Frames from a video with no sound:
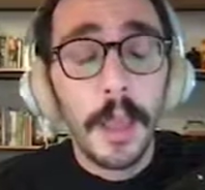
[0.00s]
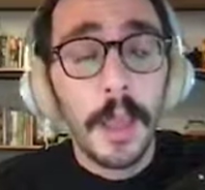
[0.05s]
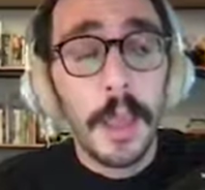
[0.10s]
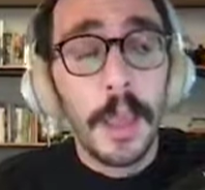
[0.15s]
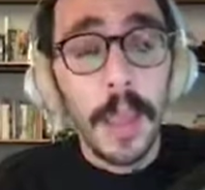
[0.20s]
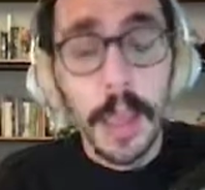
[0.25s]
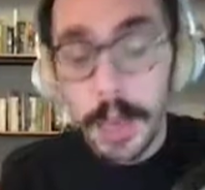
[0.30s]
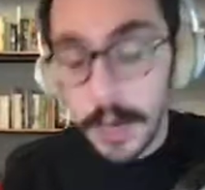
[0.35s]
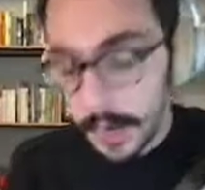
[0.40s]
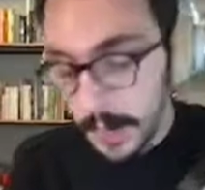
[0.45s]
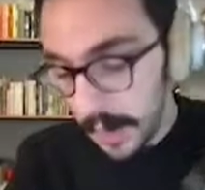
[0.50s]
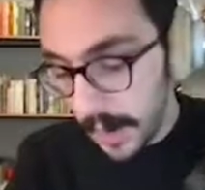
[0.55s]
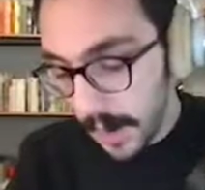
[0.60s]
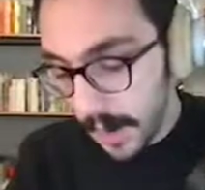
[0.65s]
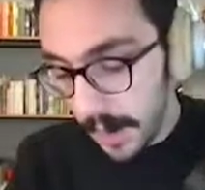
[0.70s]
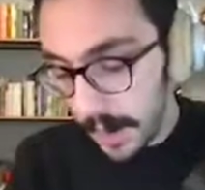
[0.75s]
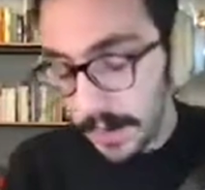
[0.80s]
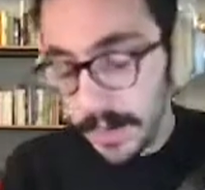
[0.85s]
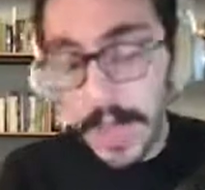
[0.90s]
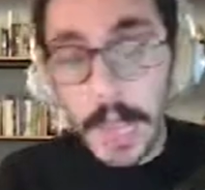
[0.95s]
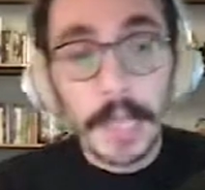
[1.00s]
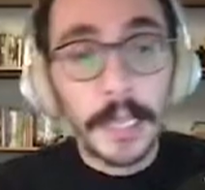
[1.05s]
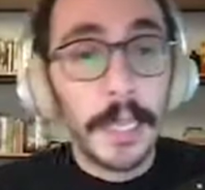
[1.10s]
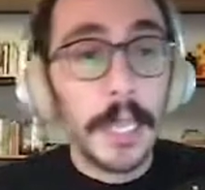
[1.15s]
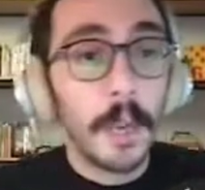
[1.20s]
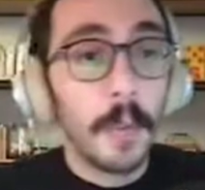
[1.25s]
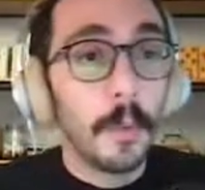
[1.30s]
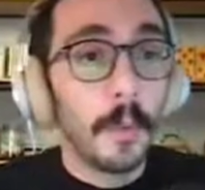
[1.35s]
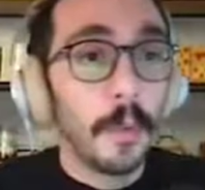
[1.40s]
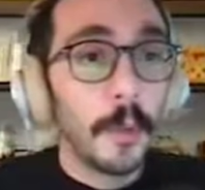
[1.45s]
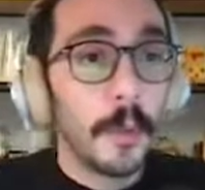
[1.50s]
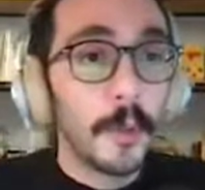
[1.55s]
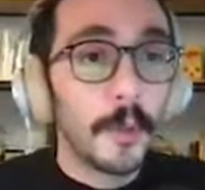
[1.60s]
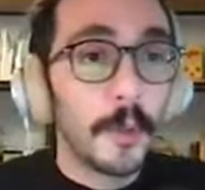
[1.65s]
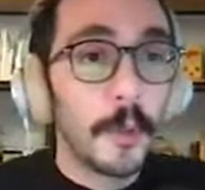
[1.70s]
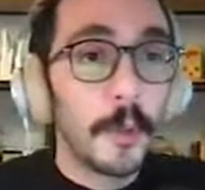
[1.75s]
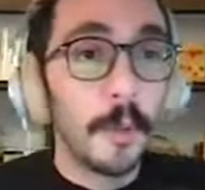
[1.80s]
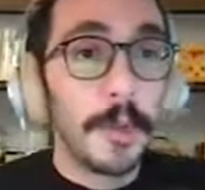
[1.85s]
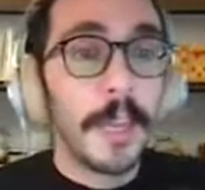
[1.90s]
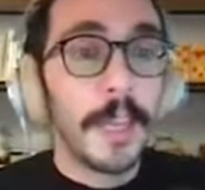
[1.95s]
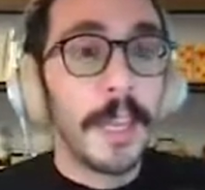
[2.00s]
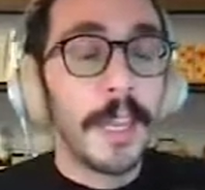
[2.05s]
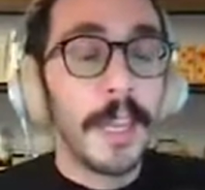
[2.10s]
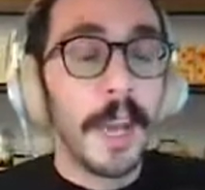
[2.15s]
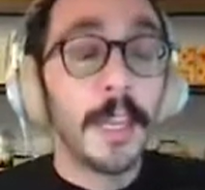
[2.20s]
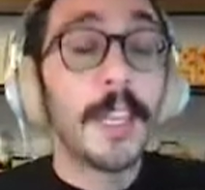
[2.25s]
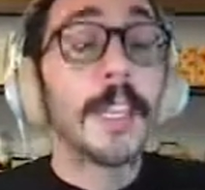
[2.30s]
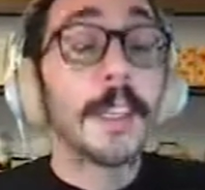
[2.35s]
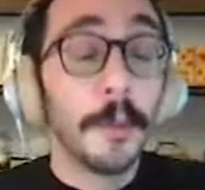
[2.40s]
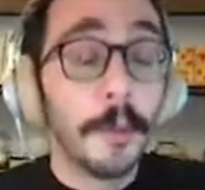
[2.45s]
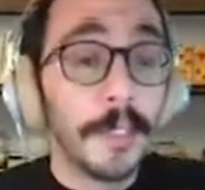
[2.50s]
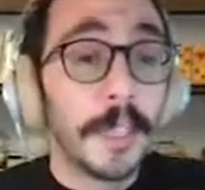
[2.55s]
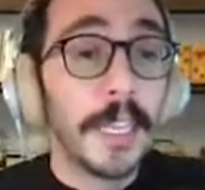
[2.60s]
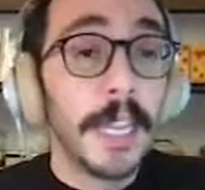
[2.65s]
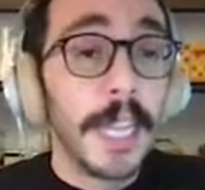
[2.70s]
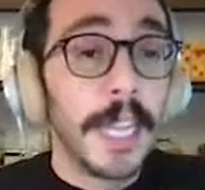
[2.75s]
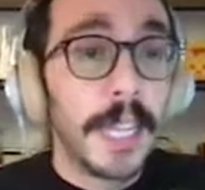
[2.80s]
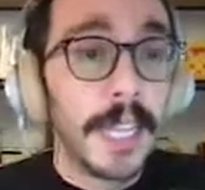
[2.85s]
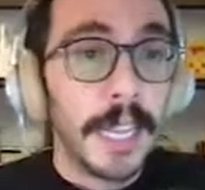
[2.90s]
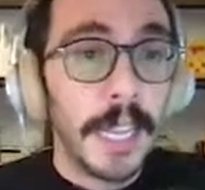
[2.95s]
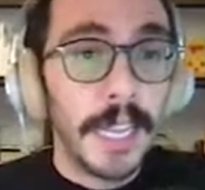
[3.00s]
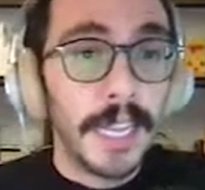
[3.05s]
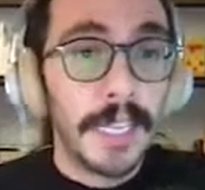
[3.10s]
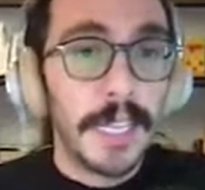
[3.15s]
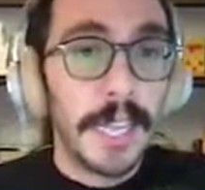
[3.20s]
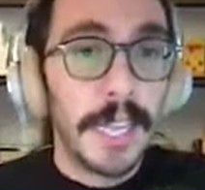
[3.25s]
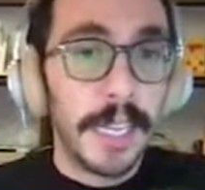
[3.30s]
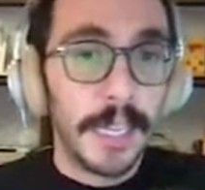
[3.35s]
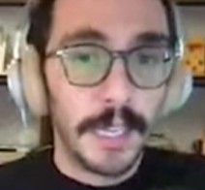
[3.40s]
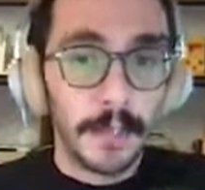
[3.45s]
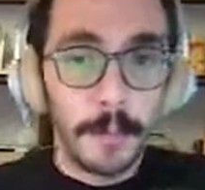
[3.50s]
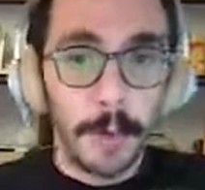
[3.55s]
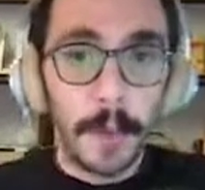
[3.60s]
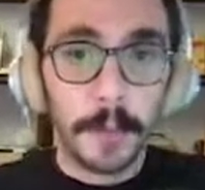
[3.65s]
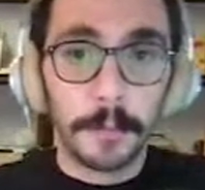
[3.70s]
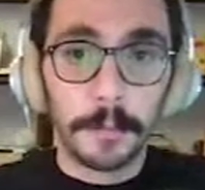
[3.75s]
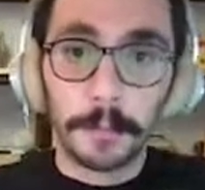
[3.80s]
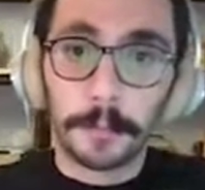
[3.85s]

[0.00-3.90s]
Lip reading: and that link will also I'll include the link at the end as well.